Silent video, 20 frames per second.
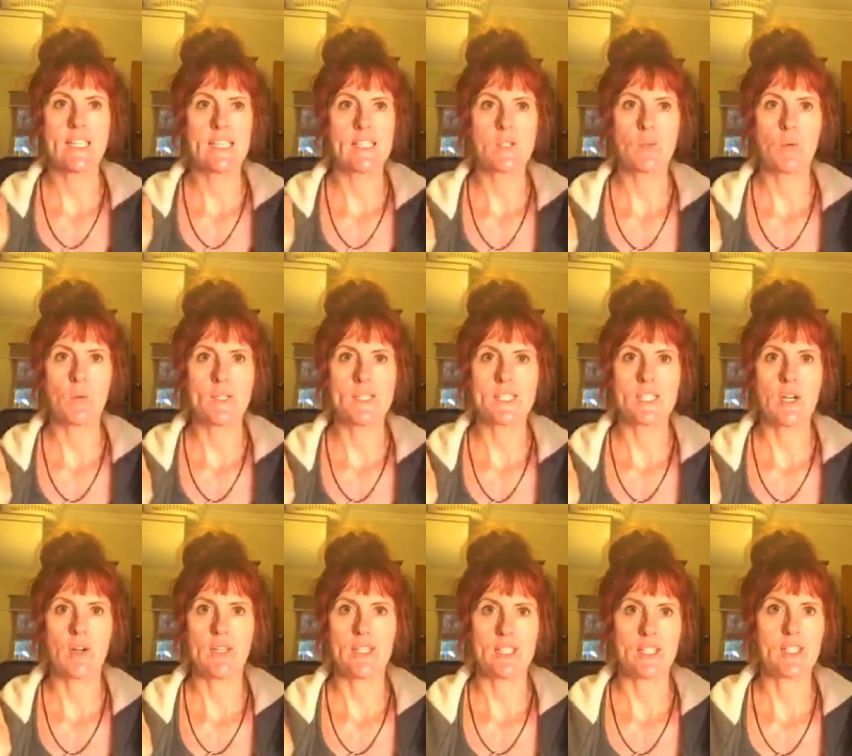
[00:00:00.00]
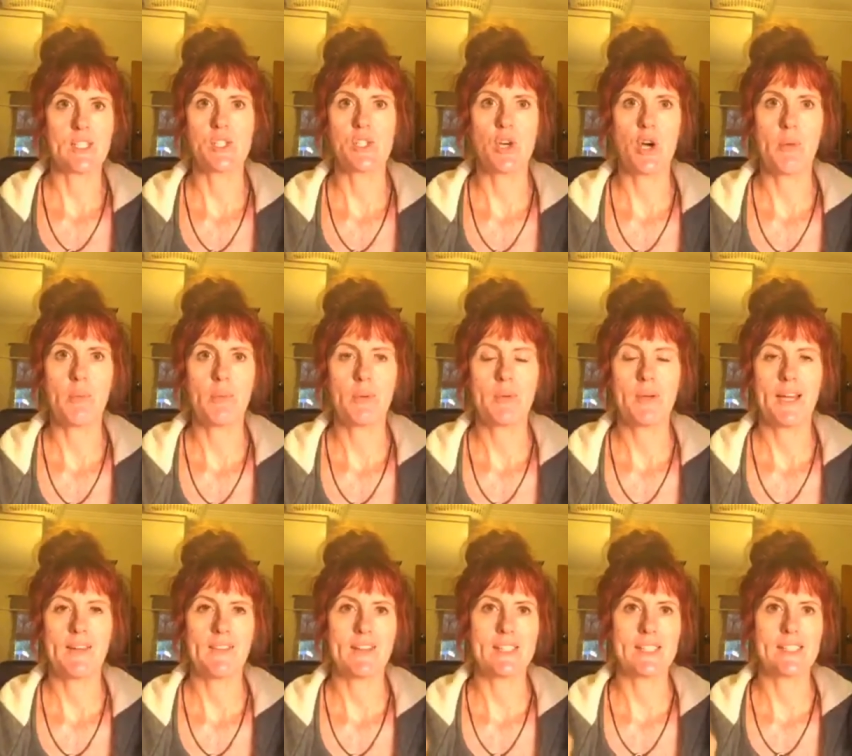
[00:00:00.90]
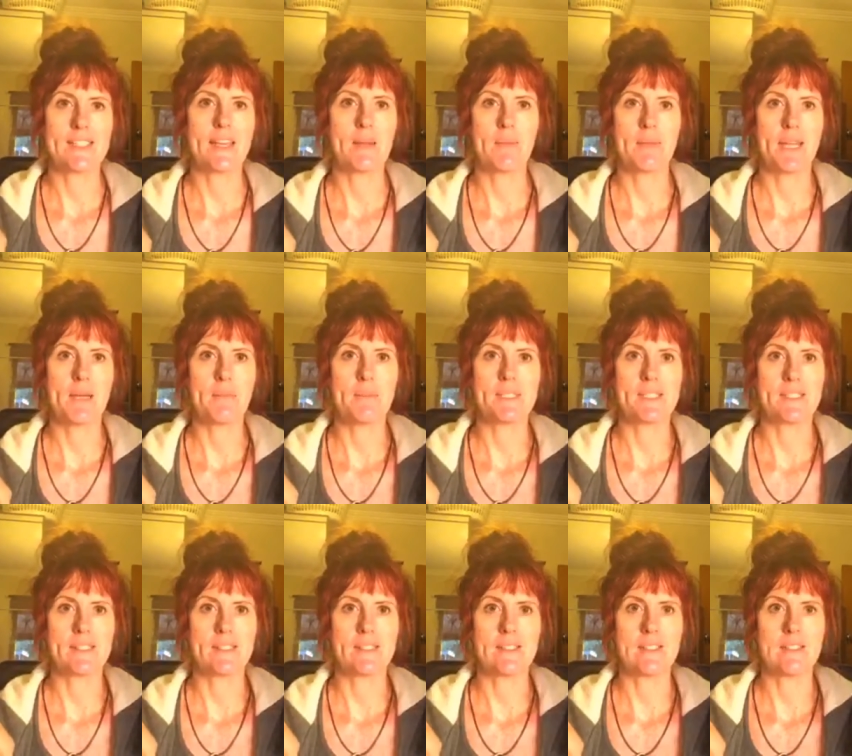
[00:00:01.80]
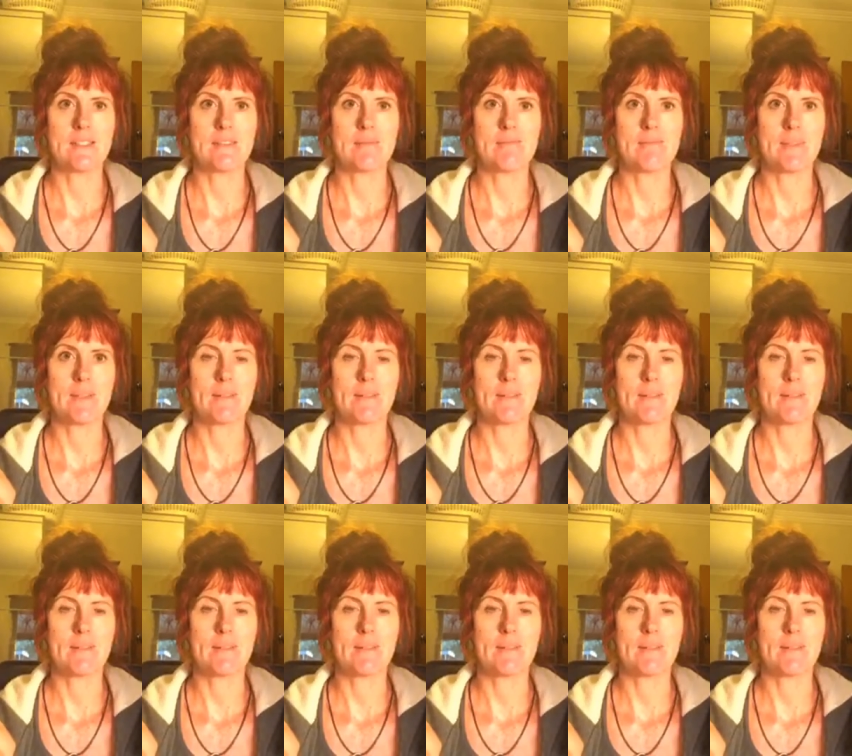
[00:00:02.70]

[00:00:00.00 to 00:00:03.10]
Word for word: it's always going to stop. And that's the same with our businesses.